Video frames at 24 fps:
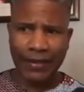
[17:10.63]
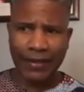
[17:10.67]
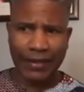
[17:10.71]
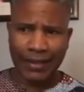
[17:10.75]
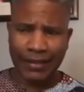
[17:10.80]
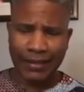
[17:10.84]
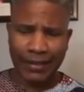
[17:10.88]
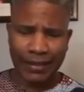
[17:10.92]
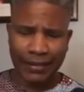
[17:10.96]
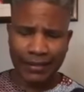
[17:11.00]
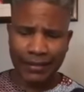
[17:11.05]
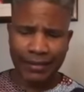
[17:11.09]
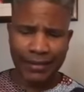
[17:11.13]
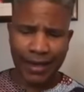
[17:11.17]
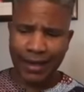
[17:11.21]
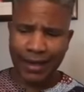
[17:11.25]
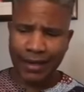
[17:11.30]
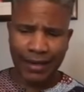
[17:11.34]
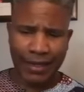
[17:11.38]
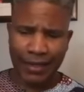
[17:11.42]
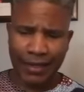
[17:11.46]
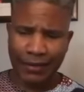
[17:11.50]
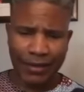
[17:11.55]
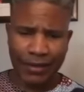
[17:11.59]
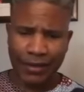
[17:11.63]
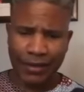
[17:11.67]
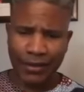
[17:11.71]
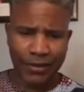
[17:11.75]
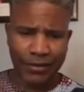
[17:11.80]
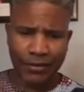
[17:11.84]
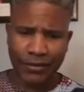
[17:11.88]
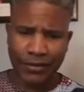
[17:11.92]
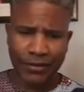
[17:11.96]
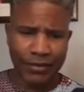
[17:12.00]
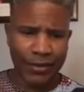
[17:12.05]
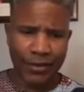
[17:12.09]
and then they started leaving
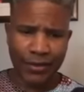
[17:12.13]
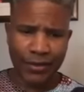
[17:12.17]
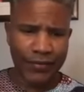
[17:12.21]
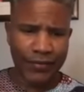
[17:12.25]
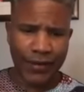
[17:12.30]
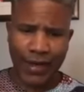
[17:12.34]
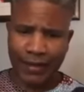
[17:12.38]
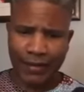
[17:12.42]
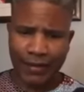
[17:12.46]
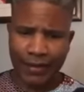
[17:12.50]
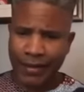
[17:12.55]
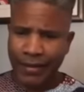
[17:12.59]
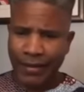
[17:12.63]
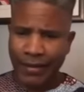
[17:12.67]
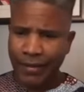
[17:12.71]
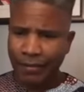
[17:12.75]
us sort of like